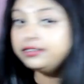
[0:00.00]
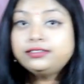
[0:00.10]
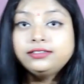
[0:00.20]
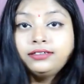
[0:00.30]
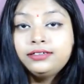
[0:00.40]

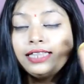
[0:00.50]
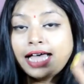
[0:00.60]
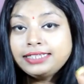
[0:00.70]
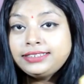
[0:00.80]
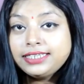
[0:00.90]
the
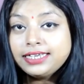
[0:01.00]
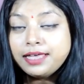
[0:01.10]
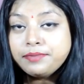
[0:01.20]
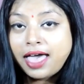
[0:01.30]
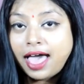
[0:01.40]
last thing
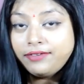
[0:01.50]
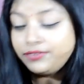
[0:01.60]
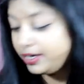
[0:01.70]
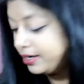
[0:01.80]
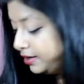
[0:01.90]
I'm
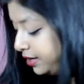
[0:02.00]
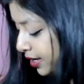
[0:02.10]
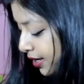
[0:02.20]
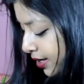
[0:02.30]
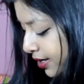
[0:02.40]
having
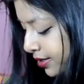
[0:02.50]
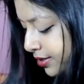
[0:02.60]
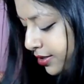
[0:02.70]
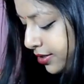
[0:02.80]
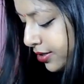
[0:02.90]

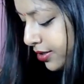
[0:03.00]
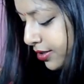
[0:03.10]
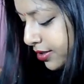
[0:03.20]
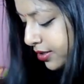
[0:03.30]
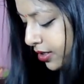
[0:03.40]
is
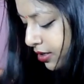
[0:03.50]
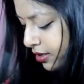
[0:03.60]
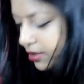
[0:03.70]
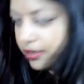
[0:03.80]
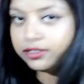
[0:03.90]

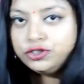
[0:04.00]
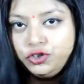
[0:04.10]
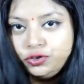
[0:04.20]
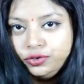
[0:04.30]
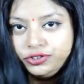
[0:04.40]

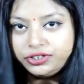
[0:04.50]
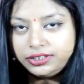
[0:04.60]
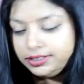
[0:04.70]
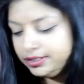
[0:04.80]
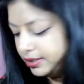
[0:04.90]

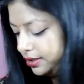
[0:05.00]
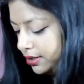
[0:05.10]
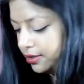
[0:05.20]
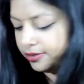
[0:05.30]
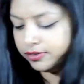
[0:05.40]
jewelries.
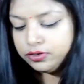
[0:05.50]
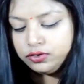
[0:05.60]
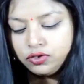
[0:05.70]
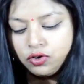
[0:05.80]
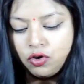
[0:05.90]

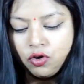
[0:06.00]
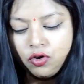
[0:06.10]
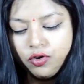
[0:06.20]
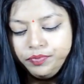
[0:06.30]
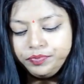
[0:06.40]
So
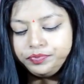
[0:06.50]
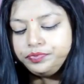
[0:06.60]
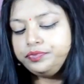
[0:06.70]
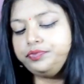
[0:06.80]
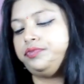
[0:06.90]

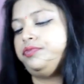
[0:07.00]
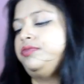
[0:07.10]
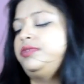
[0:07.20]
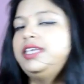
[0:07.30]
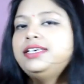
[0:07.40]

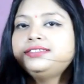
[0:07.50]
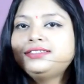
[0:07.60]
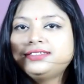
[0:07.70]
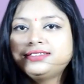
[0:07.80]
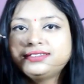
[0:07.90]
this
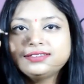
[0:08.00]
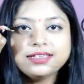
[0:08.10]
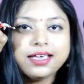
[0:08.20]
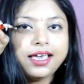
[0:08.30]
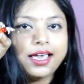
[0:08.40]

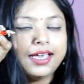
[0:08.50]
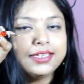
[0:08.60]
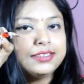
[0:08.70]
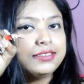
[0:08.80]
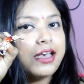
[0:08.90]

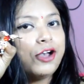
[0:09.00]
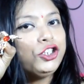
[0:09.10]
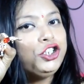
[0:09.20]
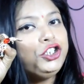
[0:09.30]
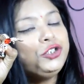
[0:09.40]
is a
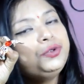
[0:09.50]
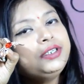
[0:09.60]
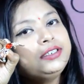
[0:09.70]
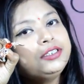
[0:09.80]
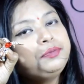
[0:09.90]
cute
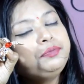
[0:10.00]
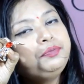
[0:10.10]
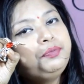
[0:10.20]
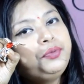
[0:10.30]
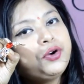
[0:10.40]
little
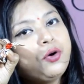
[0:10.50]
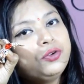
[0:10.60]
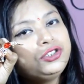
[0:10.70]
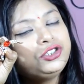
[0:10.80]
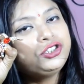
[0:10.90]

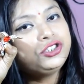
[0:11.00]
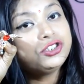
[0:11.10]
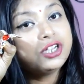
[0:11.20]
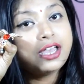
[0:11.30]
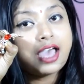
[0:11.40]
brooch.
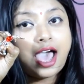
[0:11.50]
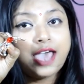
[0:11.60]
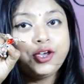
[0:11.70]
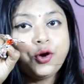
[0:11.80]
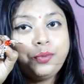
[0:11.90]

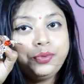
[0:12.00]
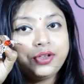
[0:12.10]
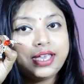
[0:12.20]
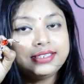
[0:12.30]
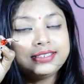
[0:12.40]
I hope you
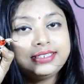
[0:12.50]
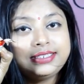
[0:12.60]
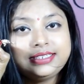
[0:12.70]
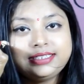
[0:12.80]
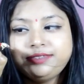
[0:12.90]
can
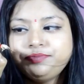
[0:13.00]
see.